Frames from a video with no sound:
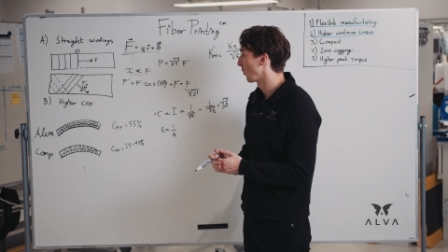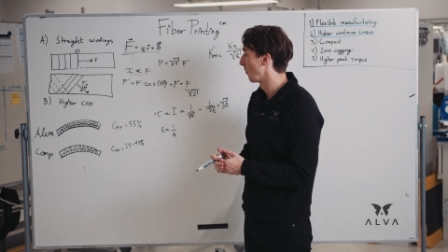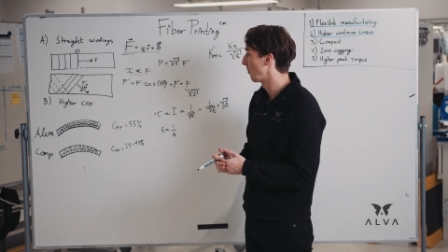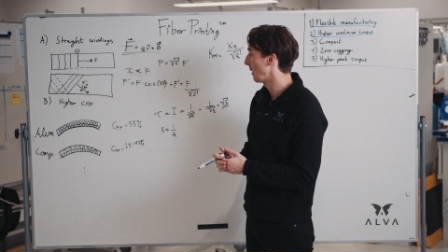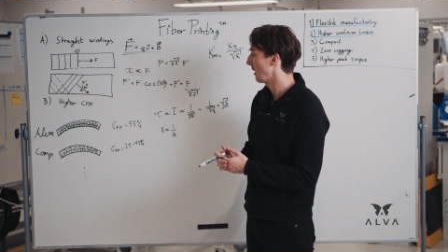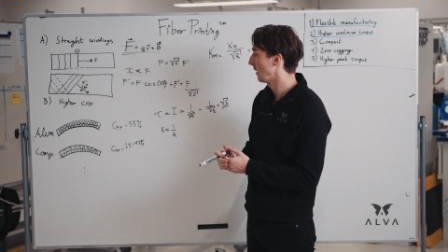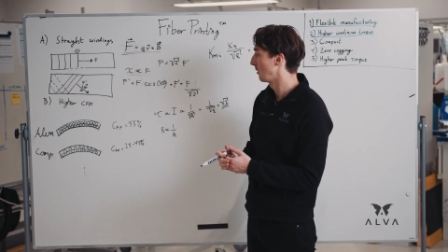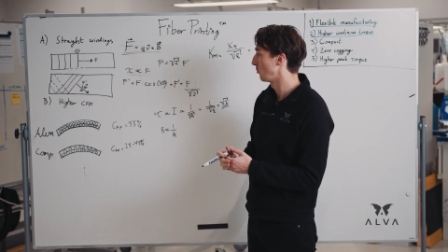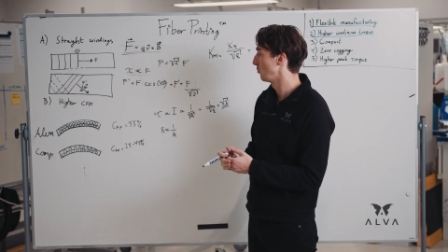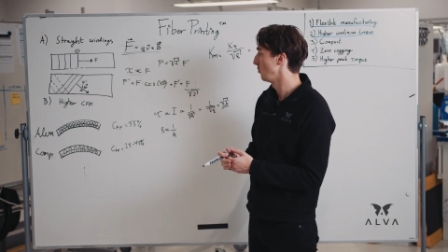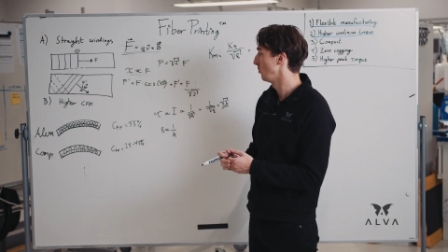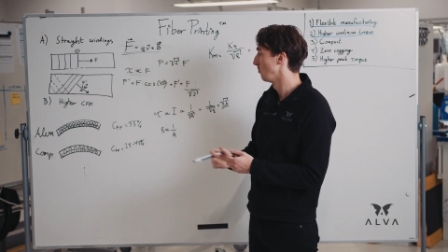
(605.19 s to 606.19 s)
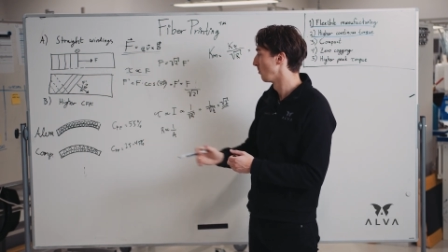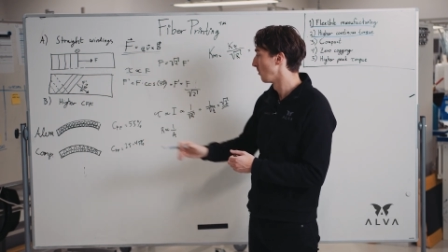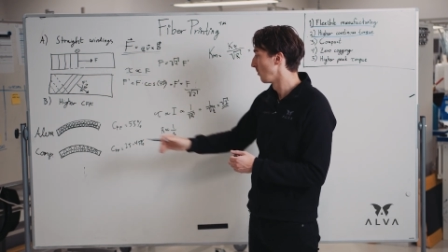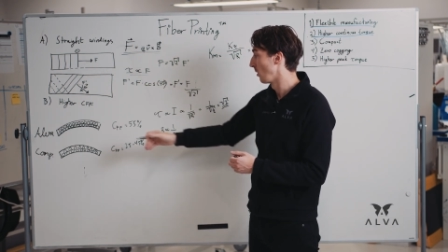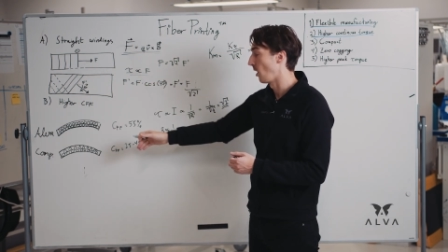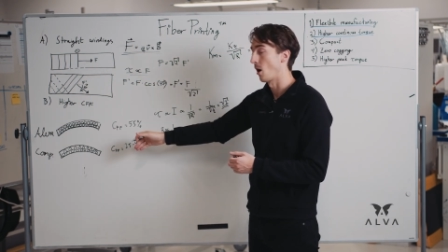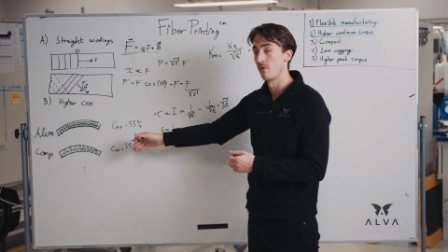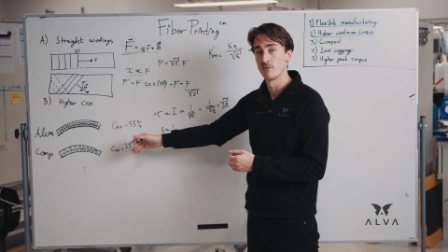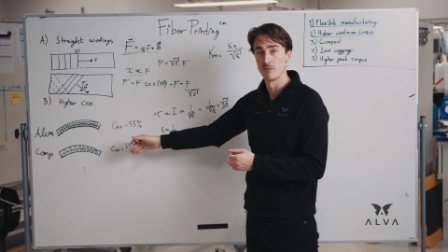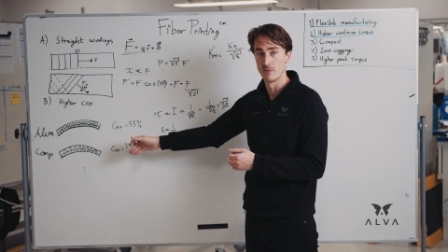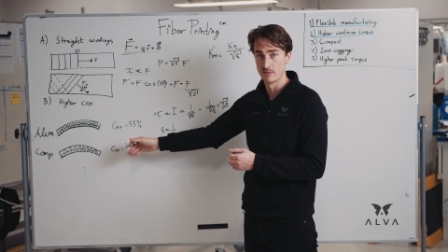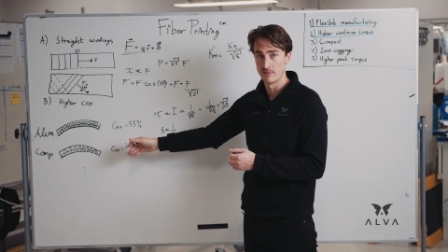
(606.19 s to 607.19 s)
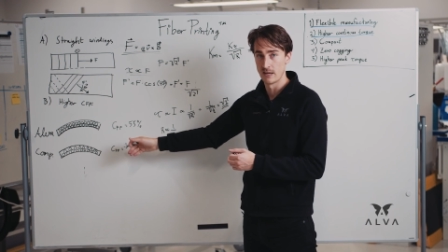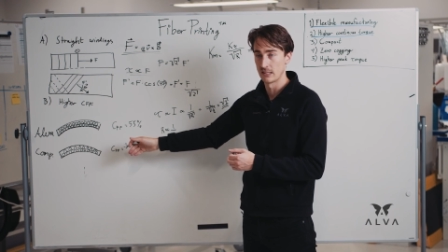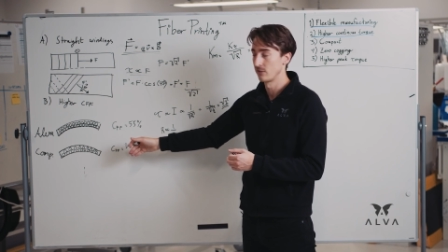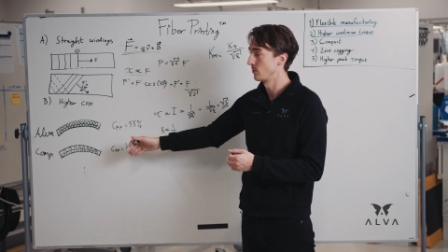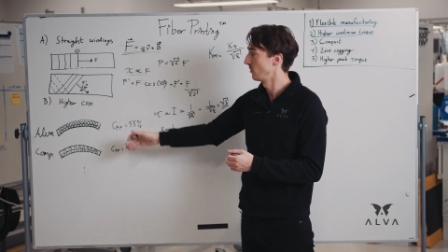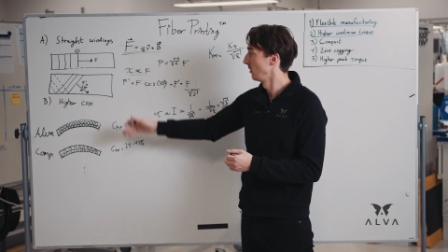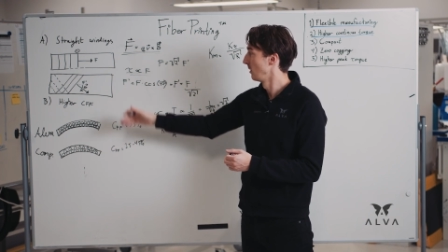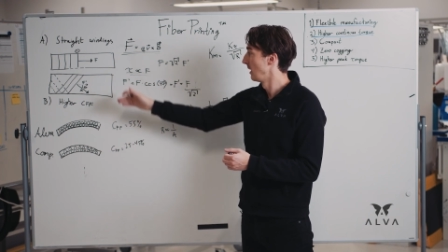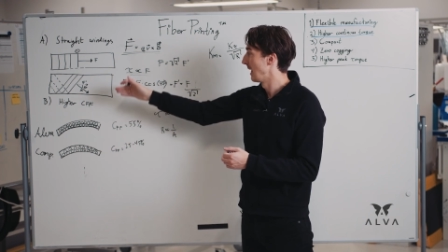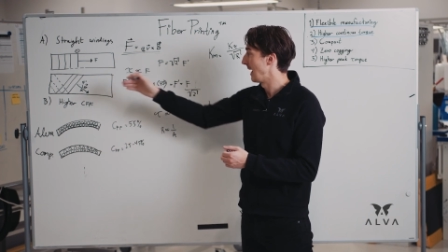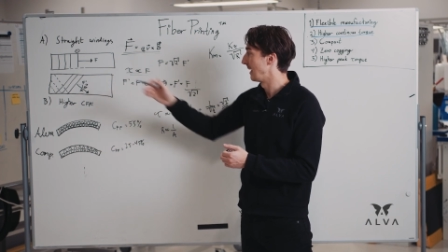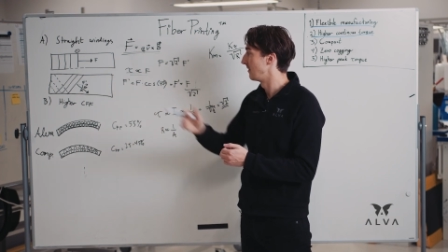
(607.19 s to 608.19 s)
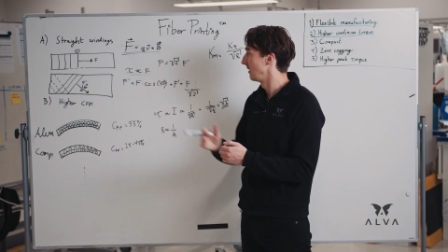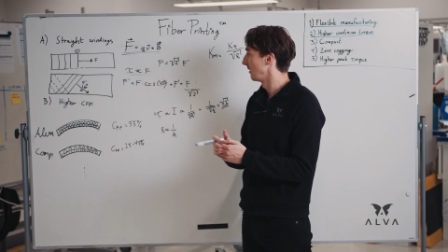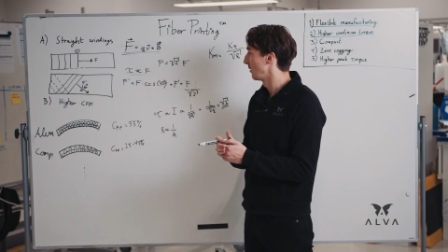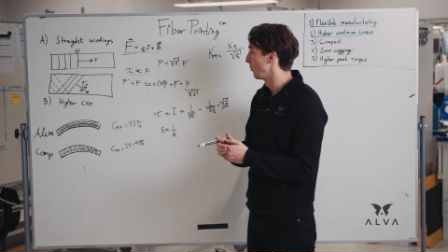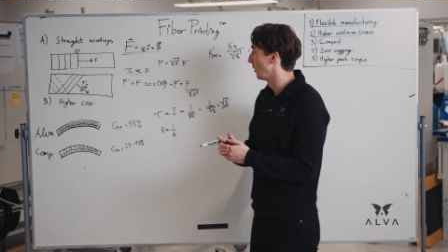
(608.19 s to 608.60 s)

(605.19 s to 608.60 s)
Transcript: compared to half the fill factor and tilted